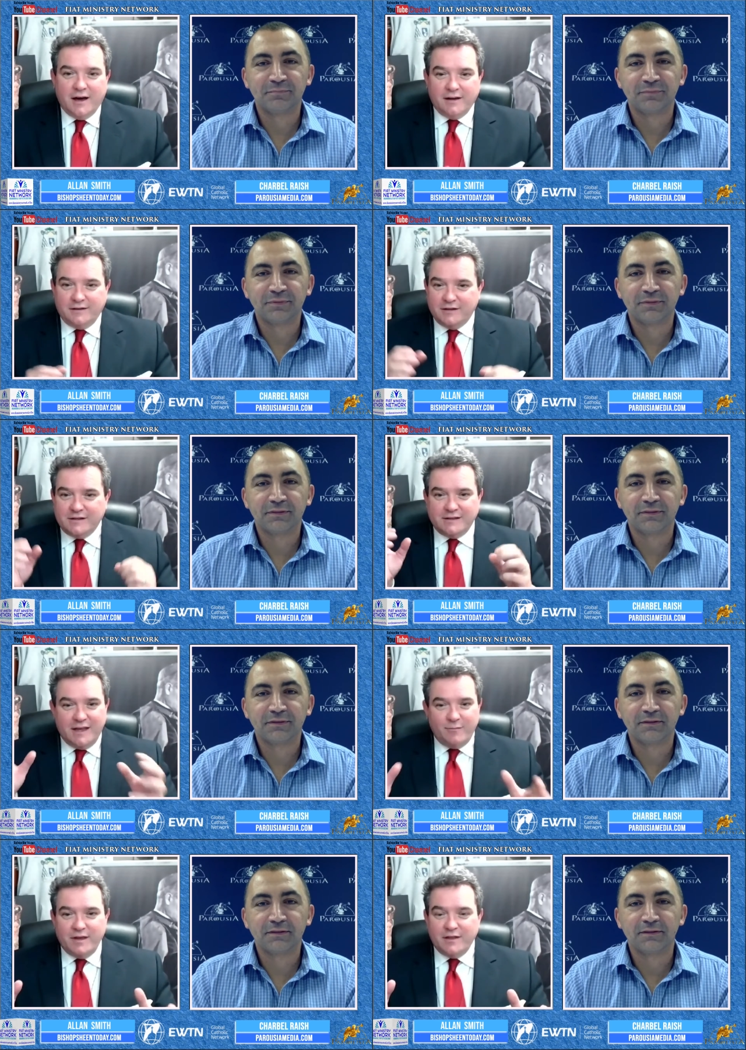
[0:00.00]
Speaker 1: just
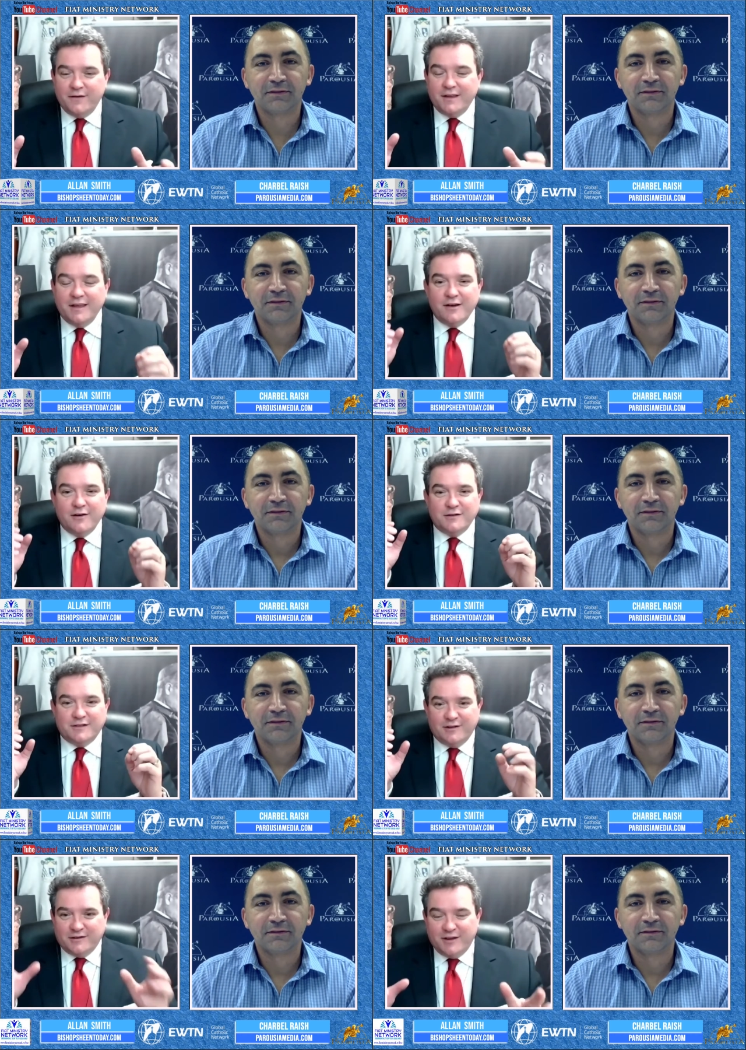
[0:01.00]
send me the videos.
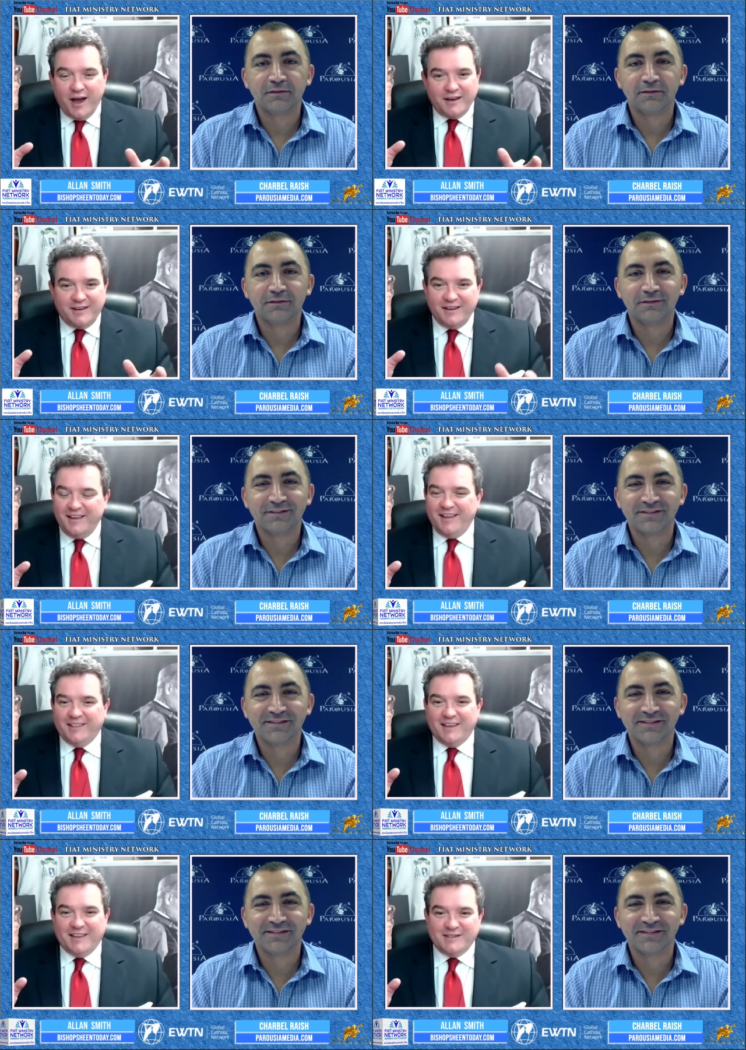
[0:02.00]
There's not,
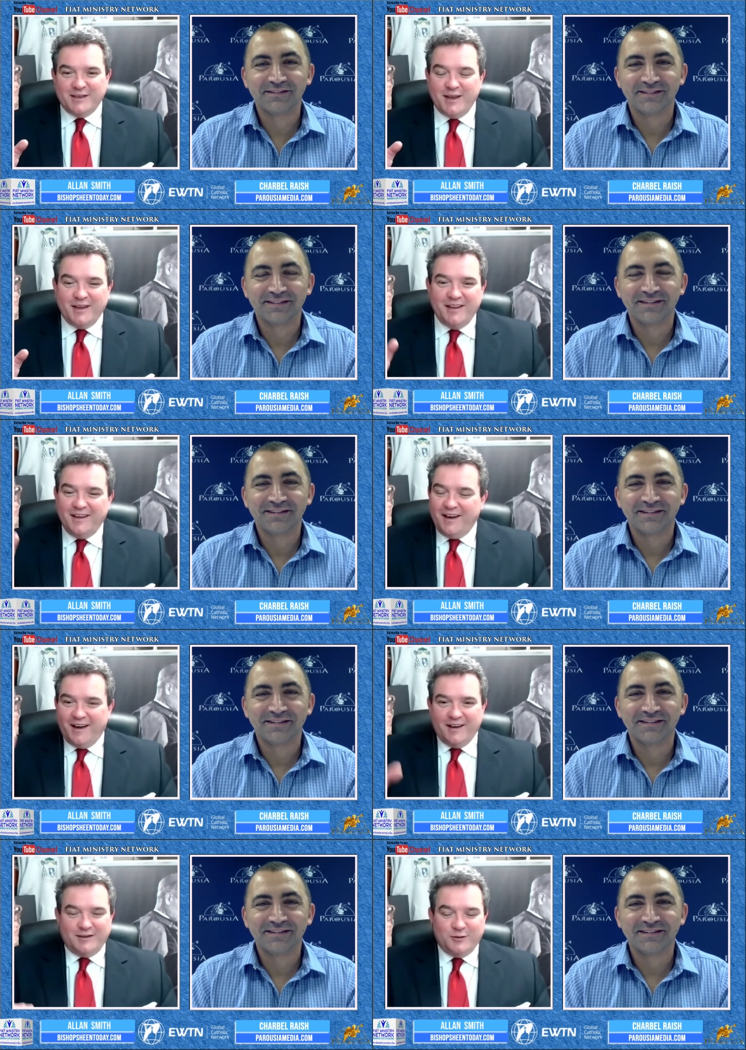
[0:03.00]
like I say,
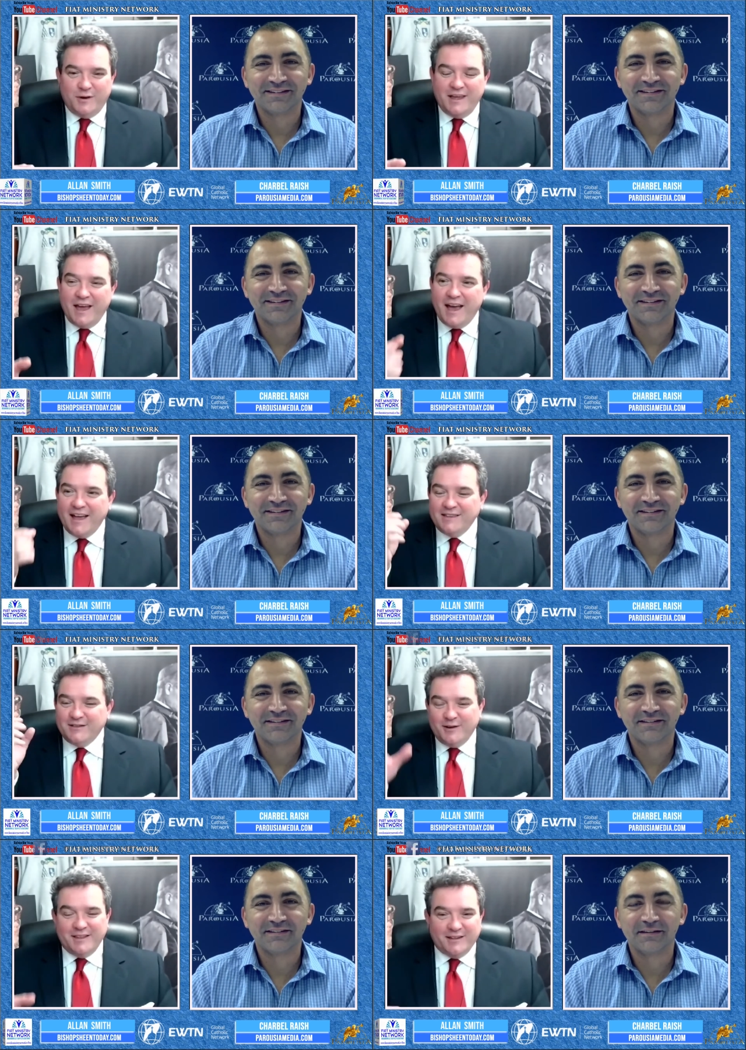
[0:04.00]
20 ads
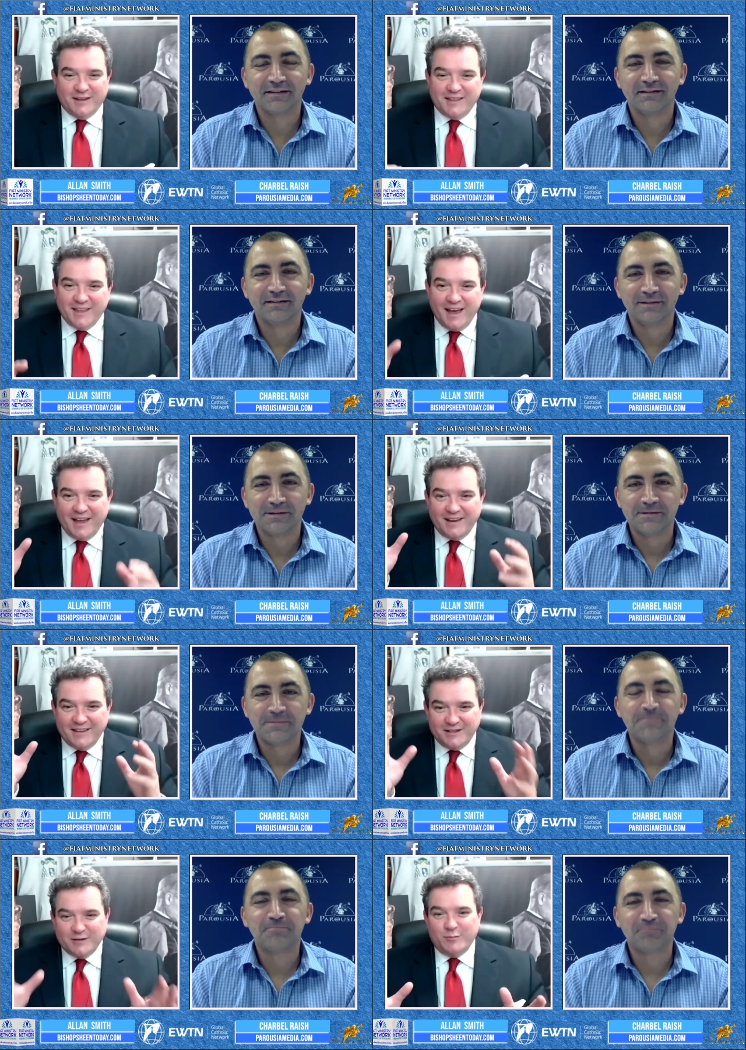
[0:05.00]
or anything like that.
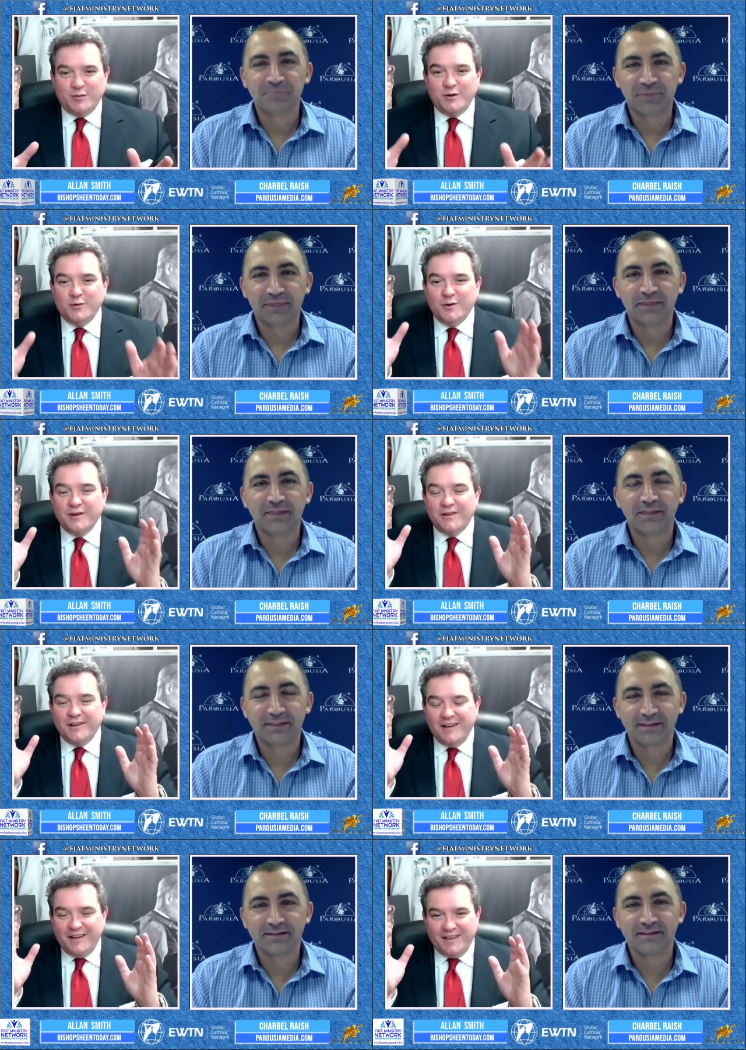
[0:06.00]
It's just pure
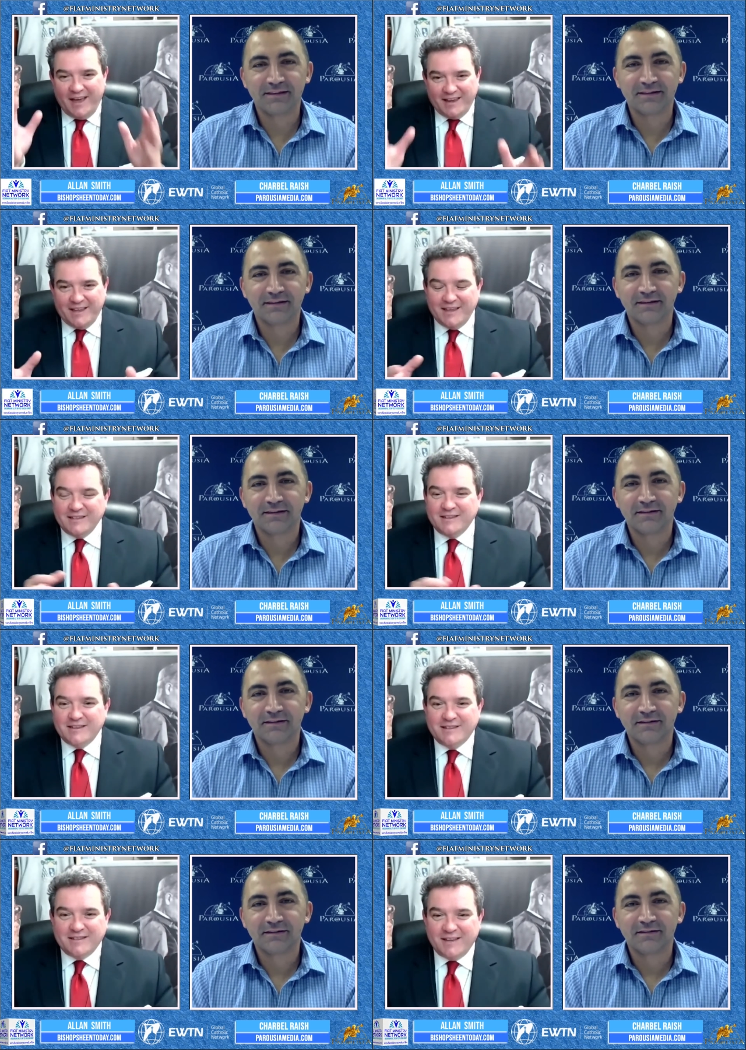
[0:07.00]

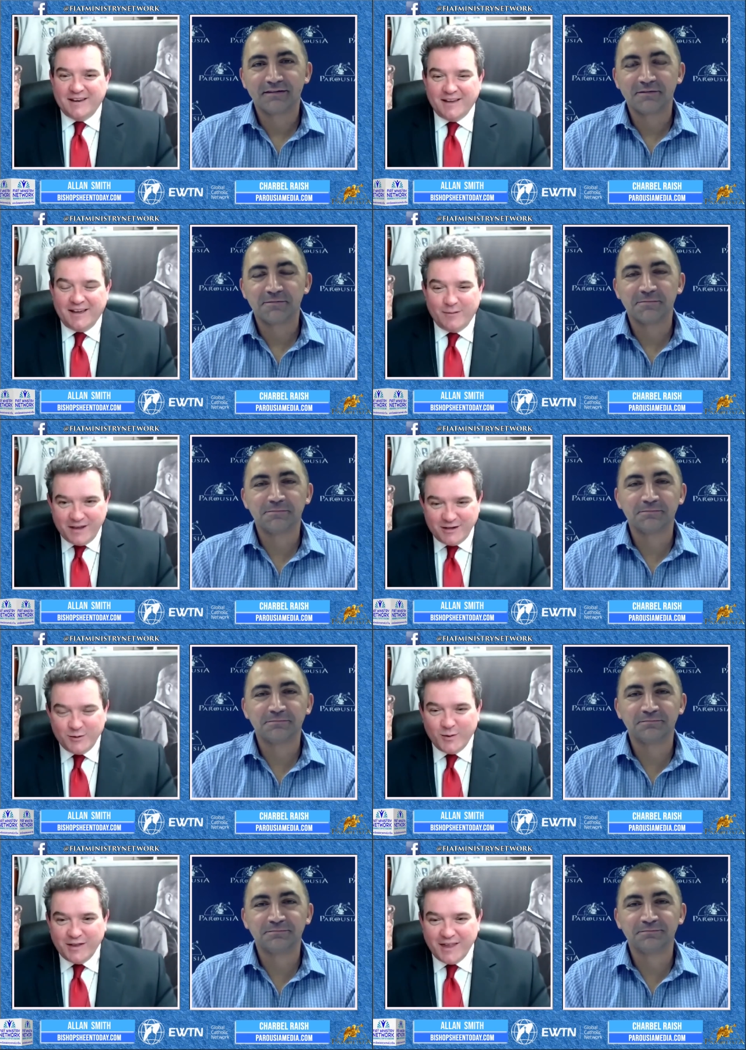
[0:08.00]
catechesis. And I commend
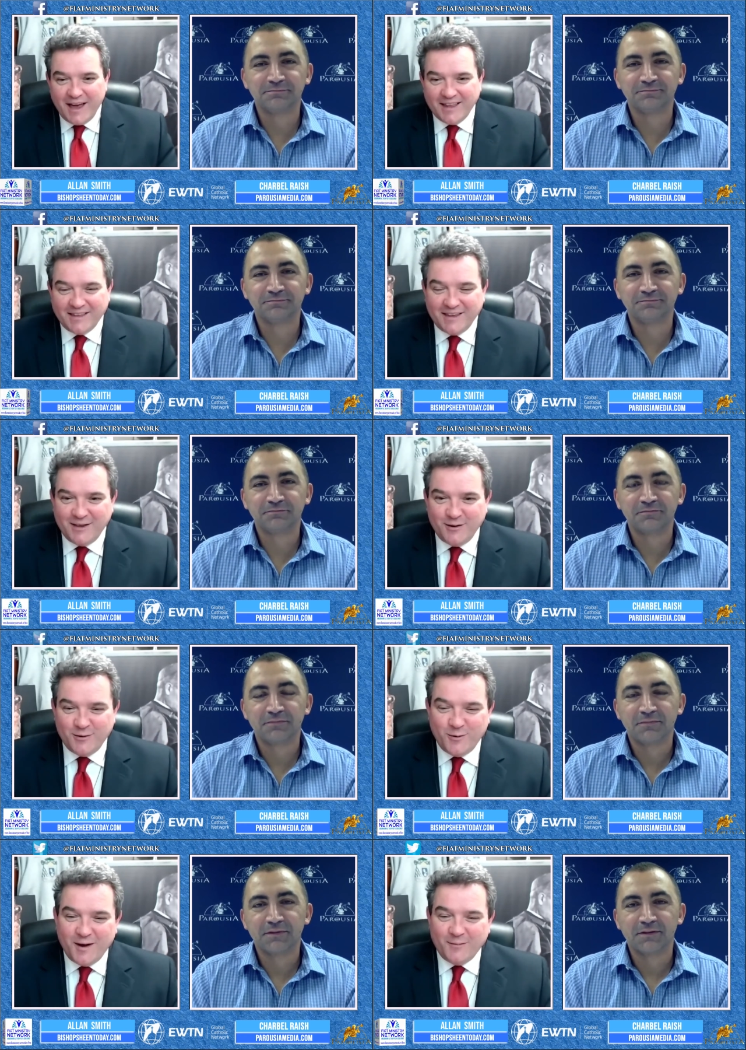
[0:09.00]
you on that, that
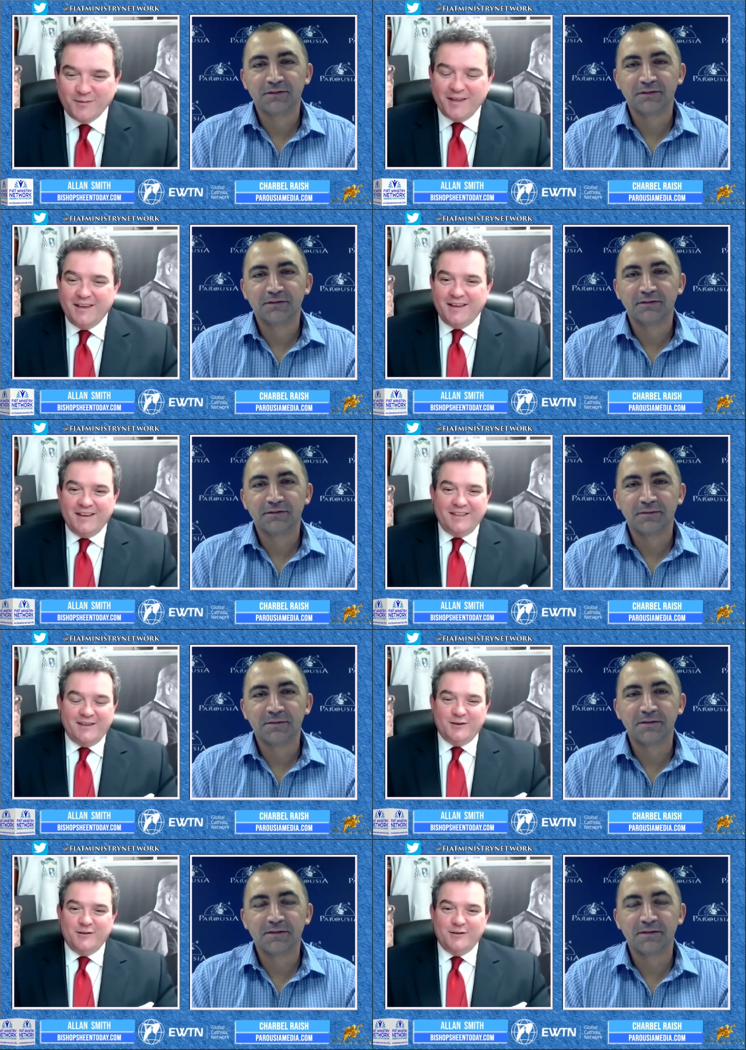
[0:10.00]
you, you know,